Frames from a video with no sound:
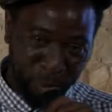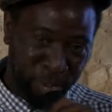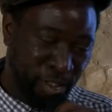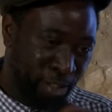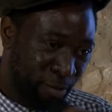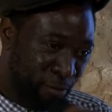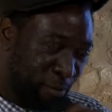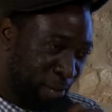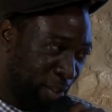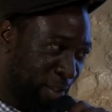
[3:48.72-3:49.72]
to start off
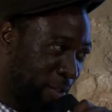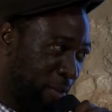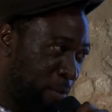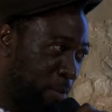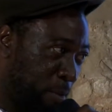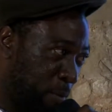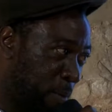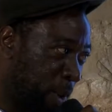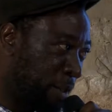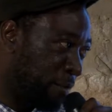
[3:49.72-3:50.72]
with, to
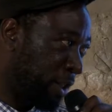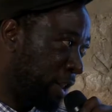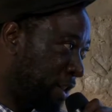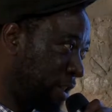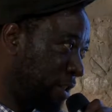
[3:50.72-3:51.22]
kind of get